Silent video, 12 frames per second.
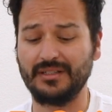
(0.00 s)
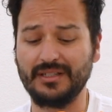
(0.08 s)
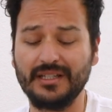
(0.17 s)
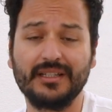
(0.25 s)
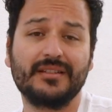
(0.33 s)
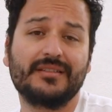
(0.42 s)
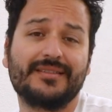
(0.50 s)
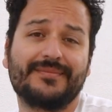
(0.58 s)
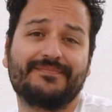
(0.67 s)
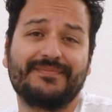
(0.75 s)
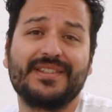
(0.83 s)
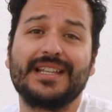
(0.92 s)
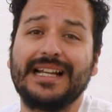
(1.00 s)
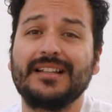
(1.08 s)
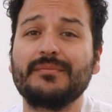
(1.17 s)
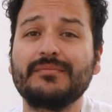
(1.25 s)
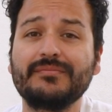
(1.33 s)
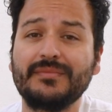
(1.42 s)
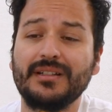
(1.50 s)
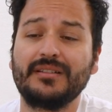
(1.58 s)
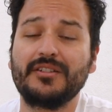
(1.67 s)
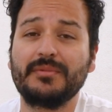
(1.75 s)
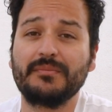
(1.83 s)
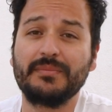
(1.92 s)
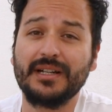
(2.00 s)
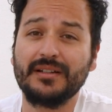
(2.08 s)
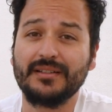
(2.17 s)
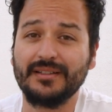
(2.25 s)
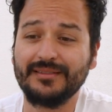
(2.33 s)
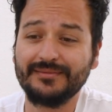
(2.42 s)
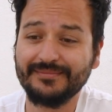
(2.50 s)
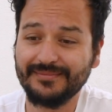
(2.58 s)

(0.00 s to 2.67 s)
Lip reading: like just style them a little bit better than